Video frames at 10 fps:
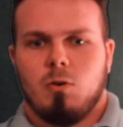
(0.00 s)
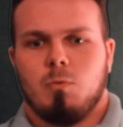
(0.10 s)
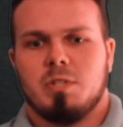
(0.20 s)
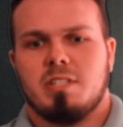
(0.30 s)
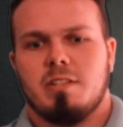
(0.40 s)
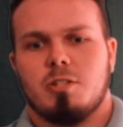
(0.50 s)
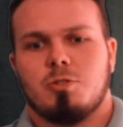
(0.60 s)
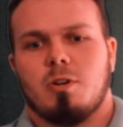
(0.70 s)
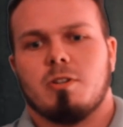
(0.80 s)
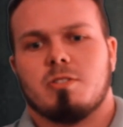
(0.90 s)
We see that
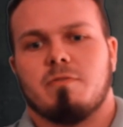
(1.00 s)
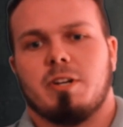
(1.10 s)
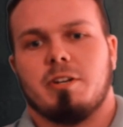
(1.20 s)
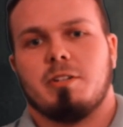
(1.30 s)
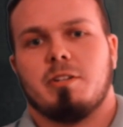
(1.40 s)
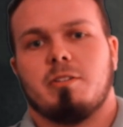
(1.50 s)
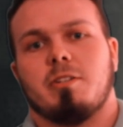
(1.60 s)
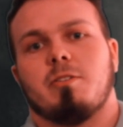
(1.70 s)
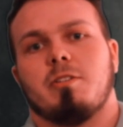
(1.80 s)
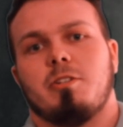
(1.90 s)
drugs are very
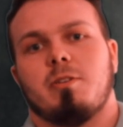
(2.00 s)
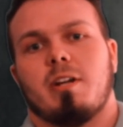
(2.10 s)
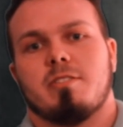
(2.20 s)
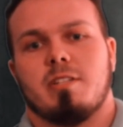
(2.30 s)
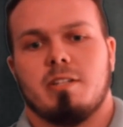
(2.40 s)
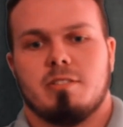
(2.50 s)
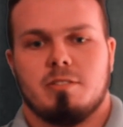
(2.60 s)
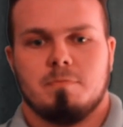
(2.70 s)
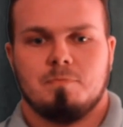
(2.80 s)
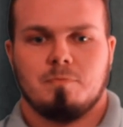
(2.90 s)
illegal in the United
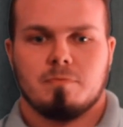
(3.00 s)
States,